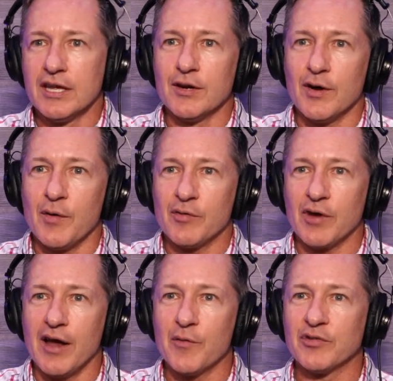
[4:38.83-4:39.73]

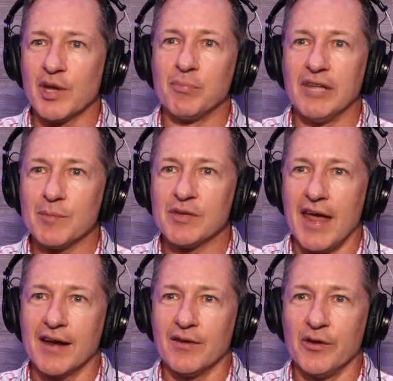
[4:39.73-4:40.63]
I always say blame
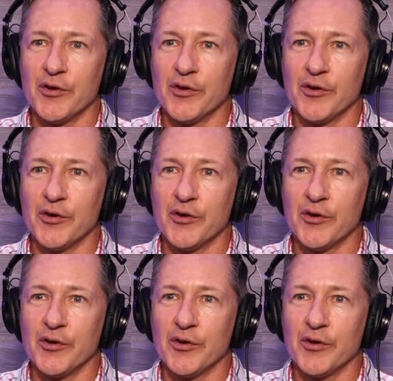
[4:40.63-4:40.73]
Canada.